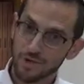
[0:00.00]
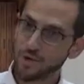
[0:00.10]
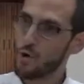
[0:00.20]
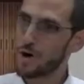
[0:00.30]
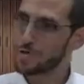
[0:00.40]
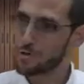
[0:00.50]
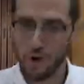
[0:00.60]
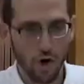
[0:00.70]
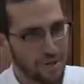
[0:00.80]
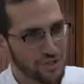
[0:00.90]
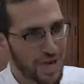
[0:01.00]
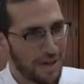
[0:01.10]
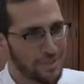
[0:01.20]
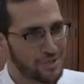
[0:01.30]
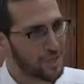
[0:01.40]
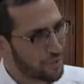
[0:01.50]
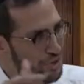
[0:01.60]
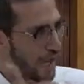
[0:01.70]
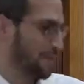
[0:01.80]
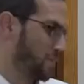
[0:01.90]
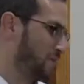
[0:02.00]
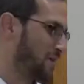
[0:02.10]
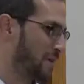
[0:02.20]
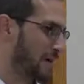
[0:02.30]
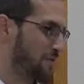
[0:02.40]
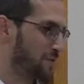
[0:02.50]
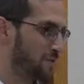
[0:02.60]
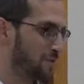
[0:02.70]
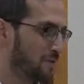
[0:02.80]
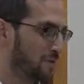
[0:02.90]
You walk into a home on Shabbos, you know it's Shabbos when you see the candles.